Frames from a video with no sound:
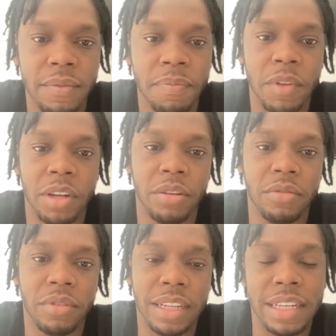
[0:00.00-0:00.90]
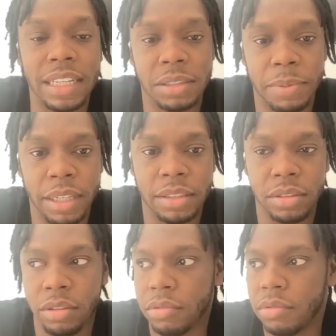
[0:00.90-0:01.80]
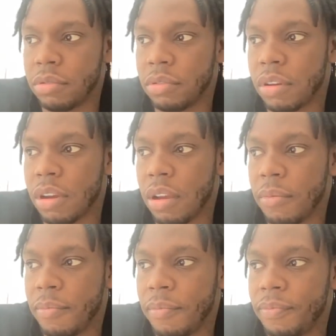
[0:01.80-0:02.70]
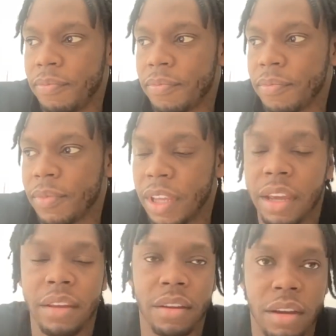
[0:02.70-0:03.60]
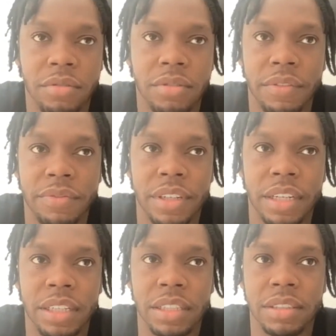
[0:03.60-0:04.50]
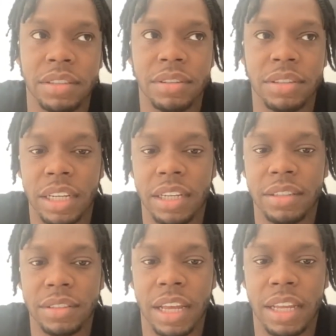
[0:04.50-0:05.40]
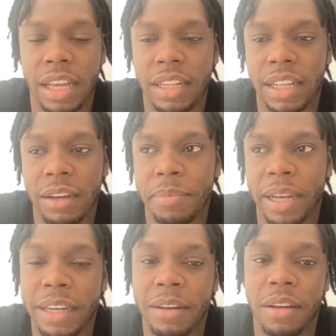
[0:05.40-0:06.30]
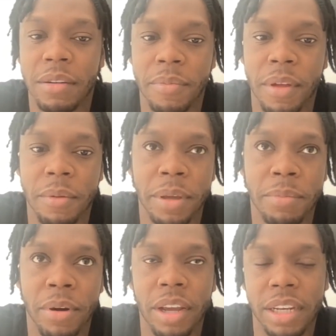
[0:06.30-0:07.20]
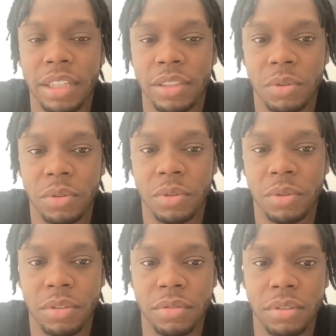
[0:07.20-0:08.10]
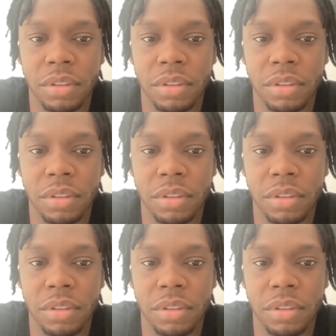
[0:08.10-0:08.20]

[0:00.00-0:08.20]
you know, in that space. So yeah, I'll definitely say that played a big part in it as well.